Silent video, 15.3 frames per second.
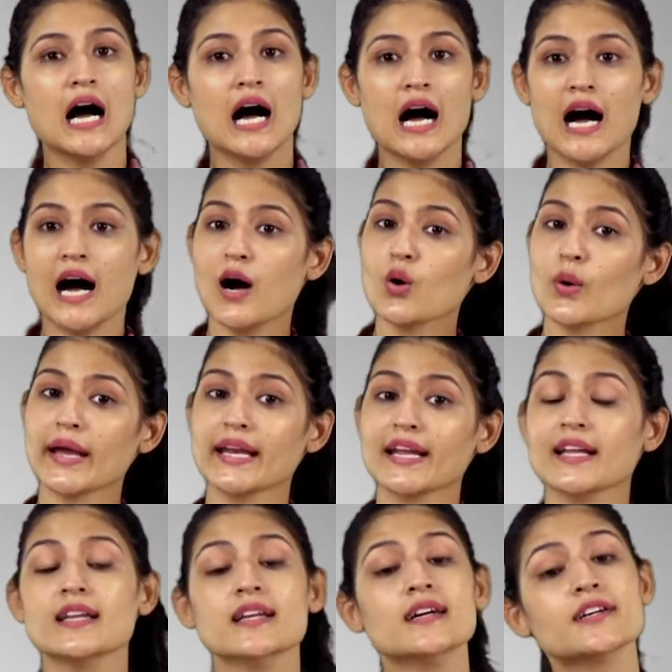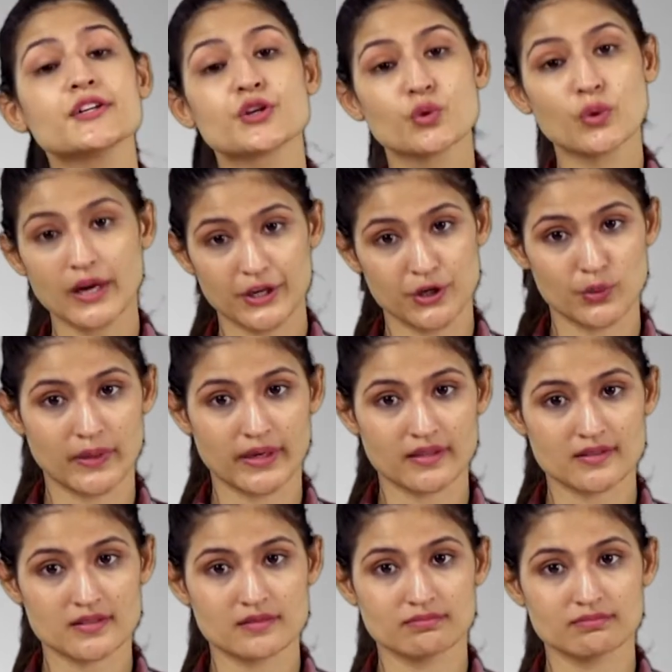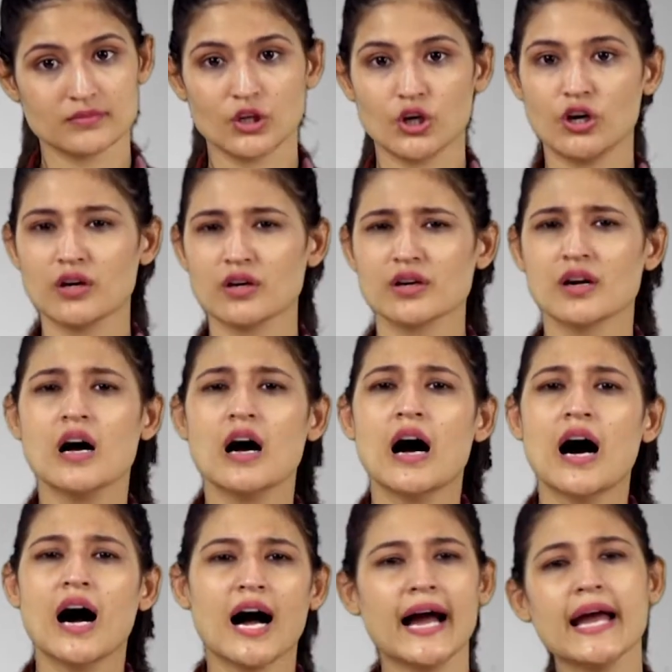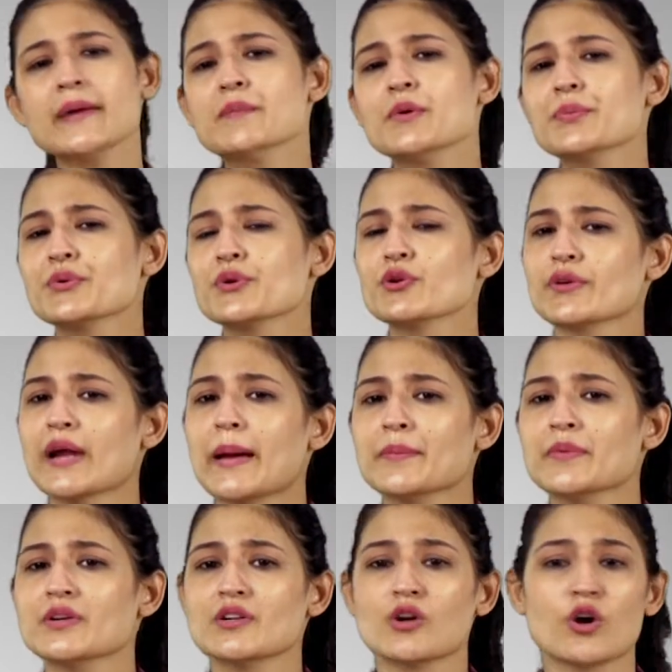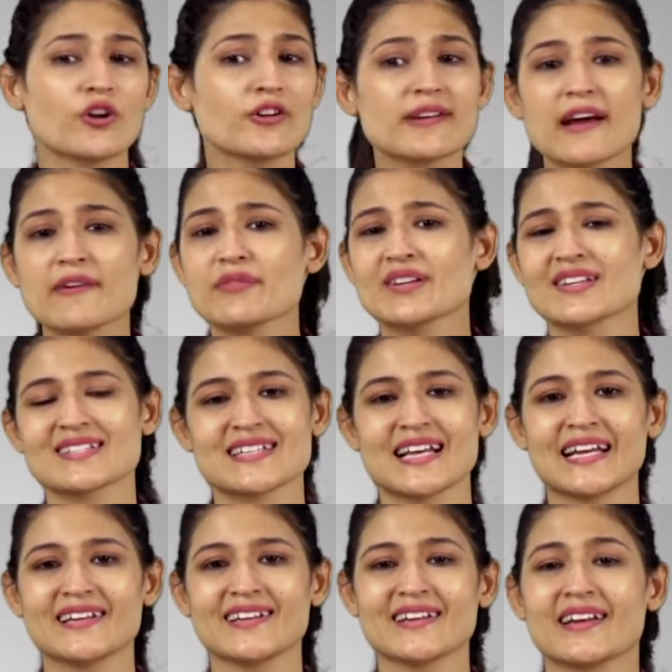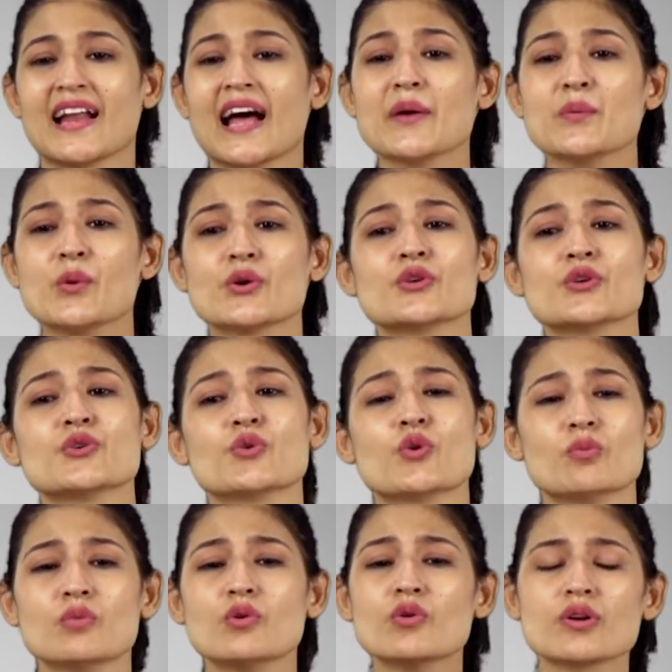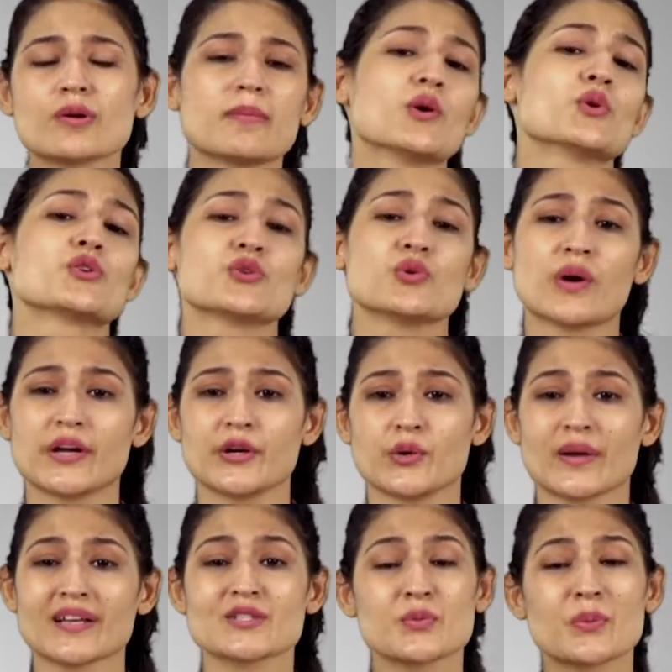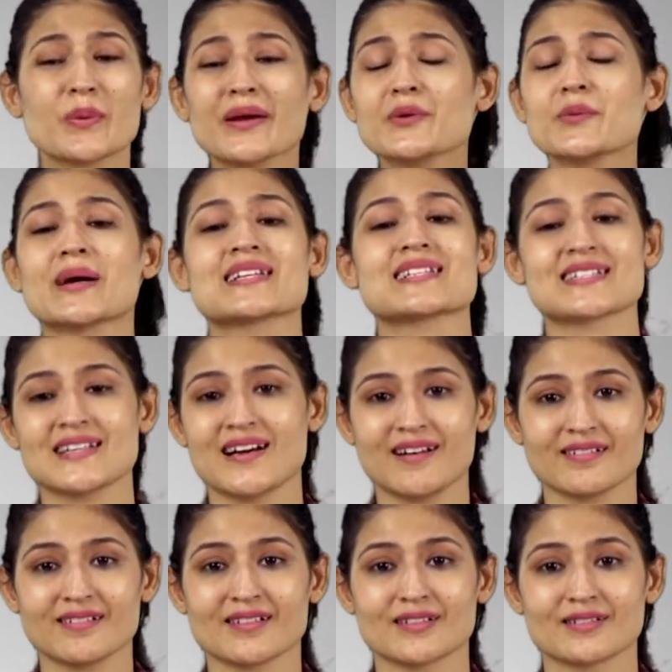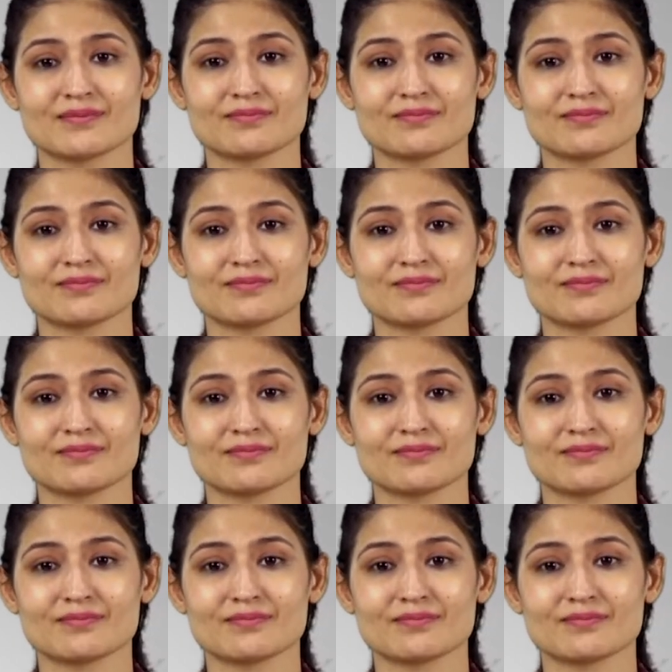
how can I learn UI/UX? Or, I am a programmer or graphic designer and I want to know more about UI/UX. Where do I start?